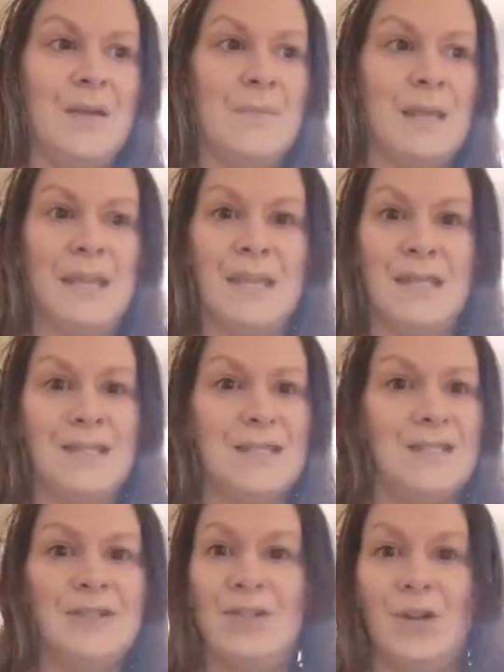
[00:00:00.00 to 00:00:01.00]
my kids
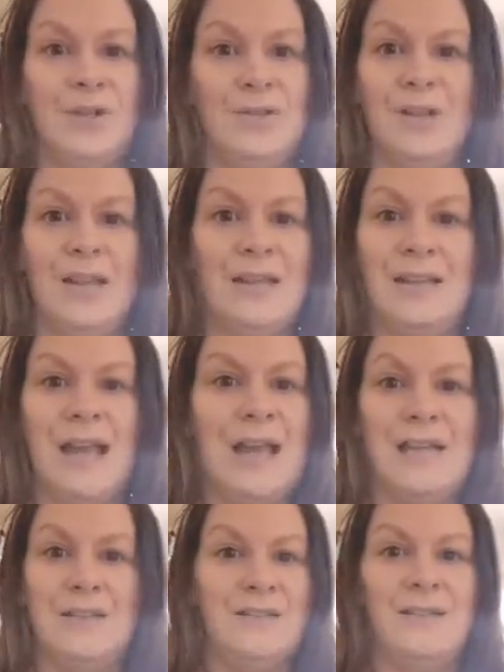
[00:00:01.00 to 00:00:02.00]

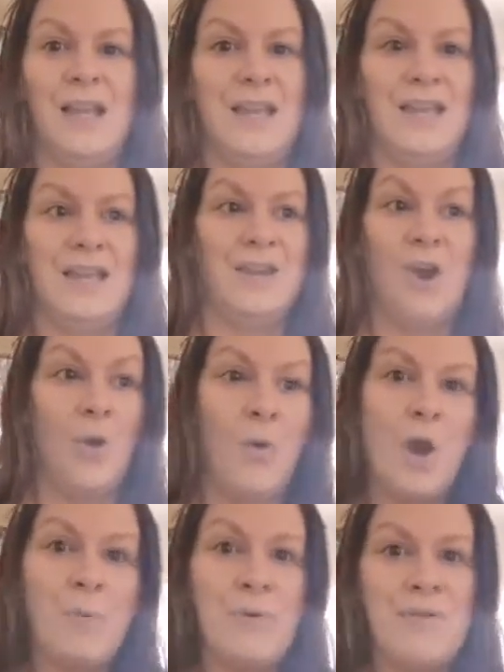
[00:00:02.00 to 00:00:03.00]
aren't like
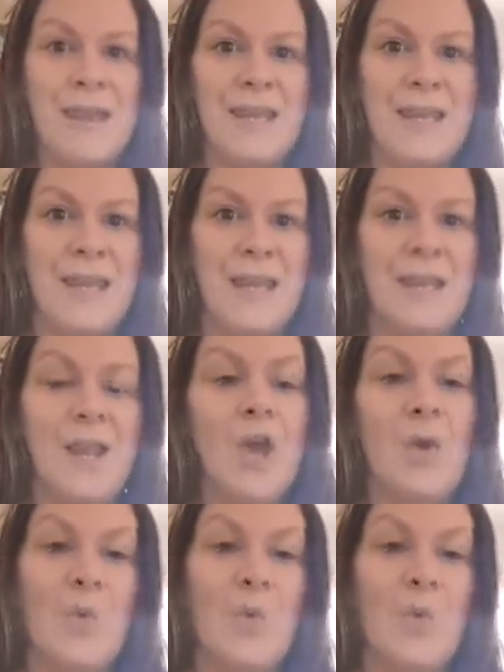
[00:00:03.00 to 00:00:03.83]
cooperating,